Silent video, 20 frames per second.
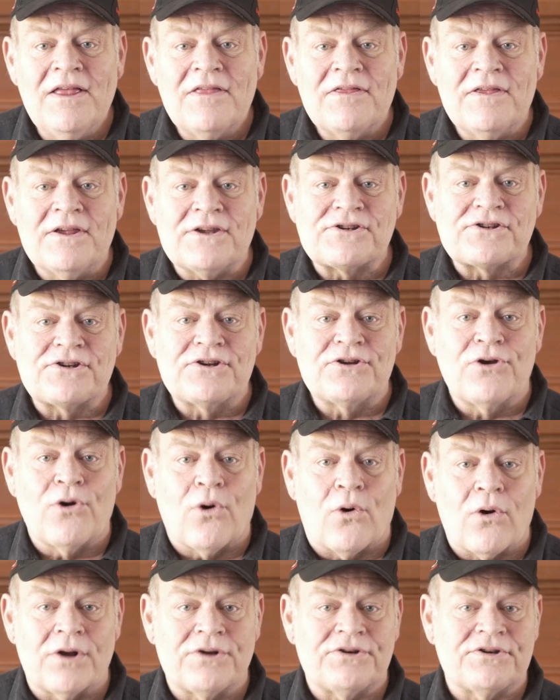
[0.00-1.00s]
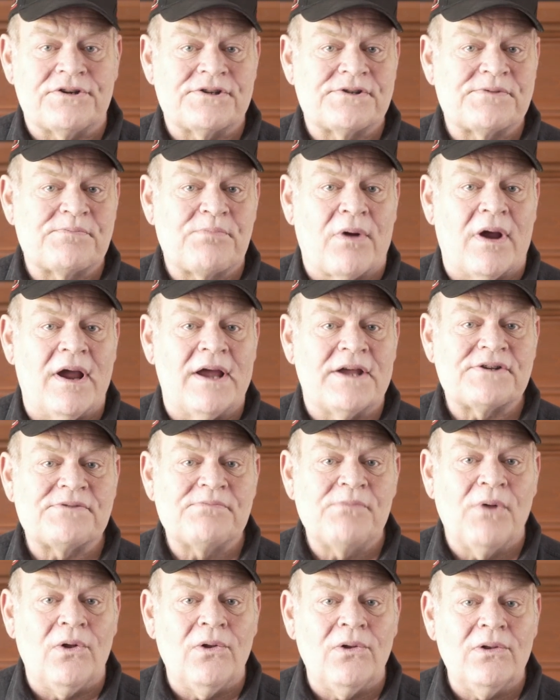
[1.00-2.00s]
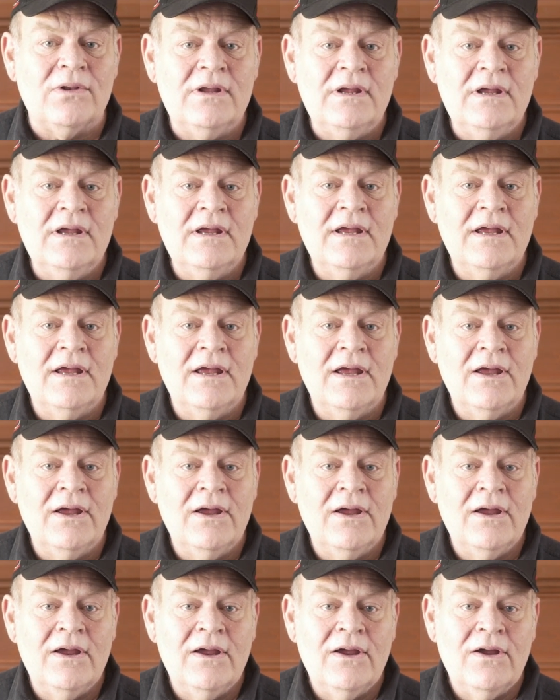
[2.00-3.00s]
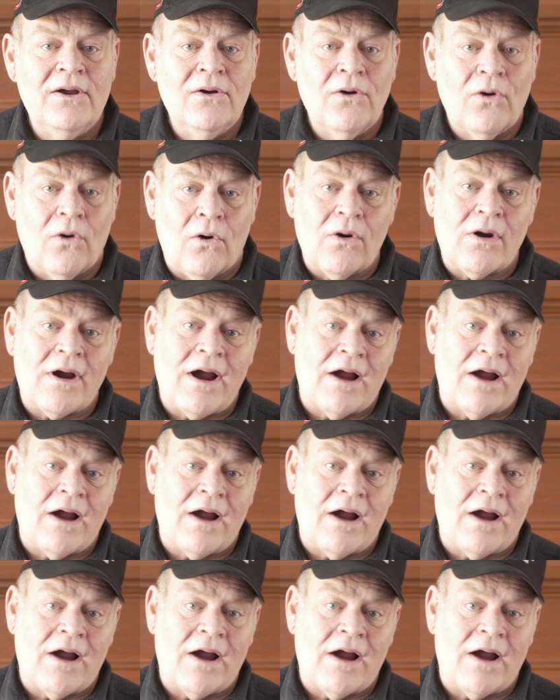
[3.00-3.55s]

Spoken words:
this gorgeous brass mold or